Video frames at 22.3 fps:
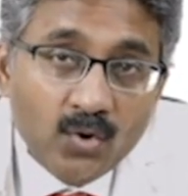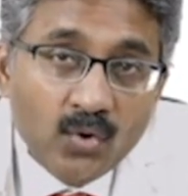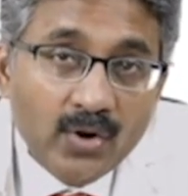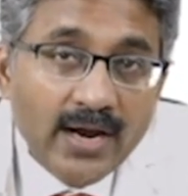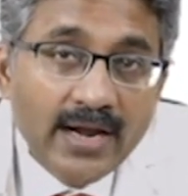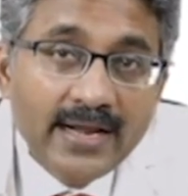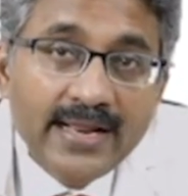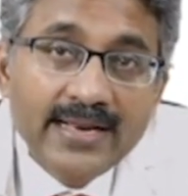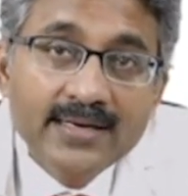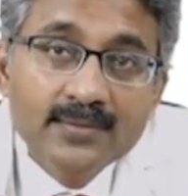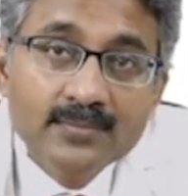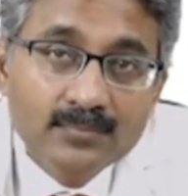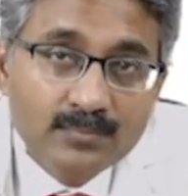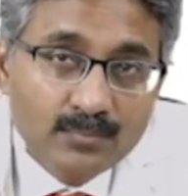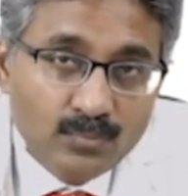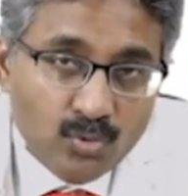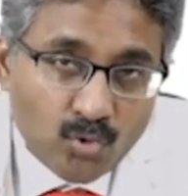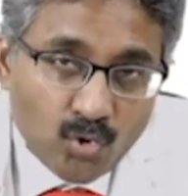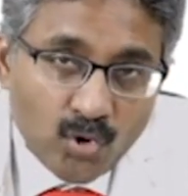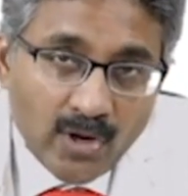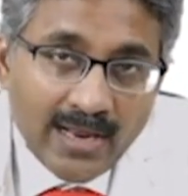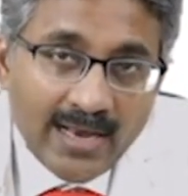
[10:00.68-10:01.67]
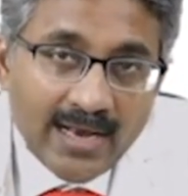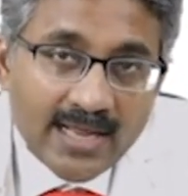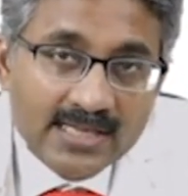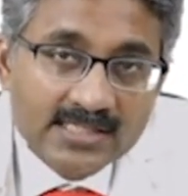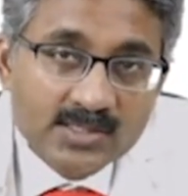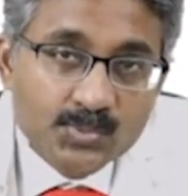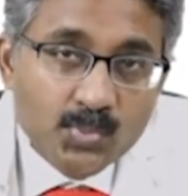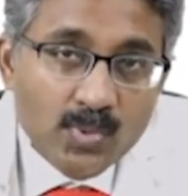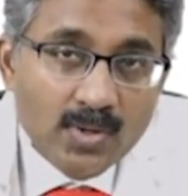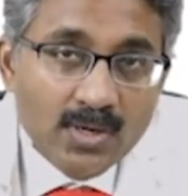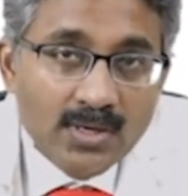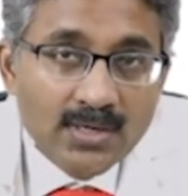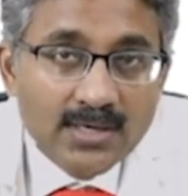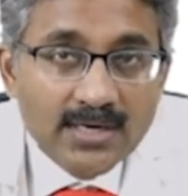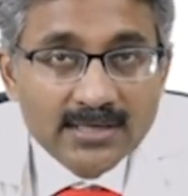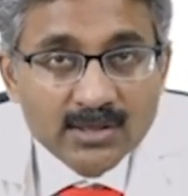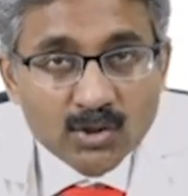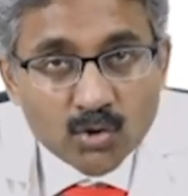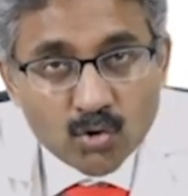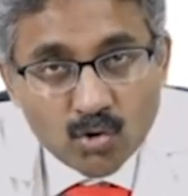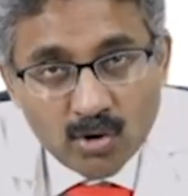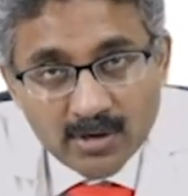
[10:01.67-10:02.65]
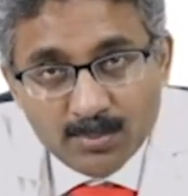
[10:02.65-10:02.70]
you get in bronchial asthma
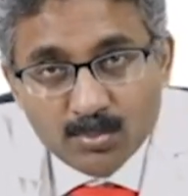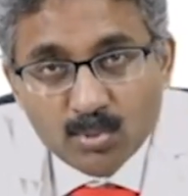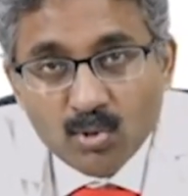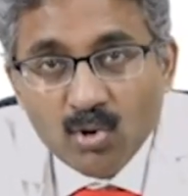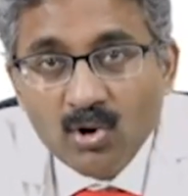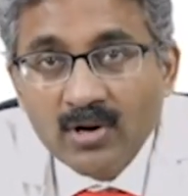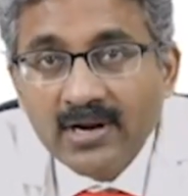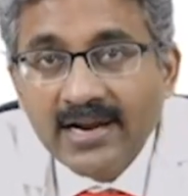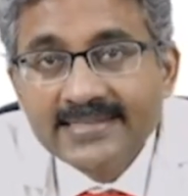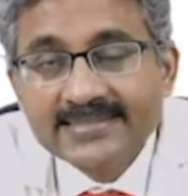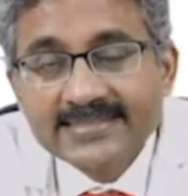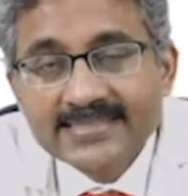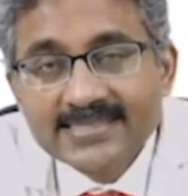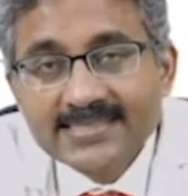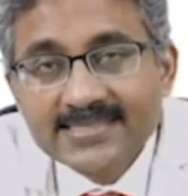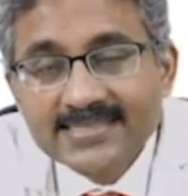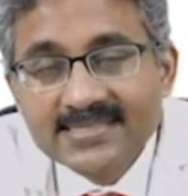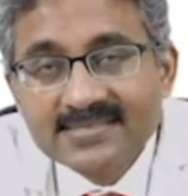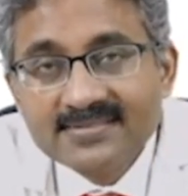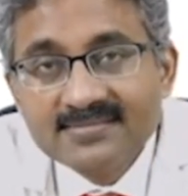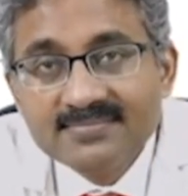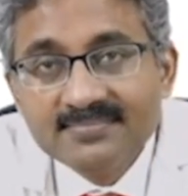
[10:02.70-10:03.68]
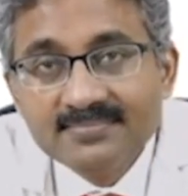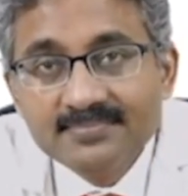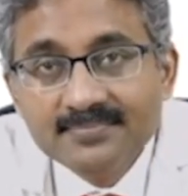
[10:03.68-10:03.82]
and chronic bronchitis.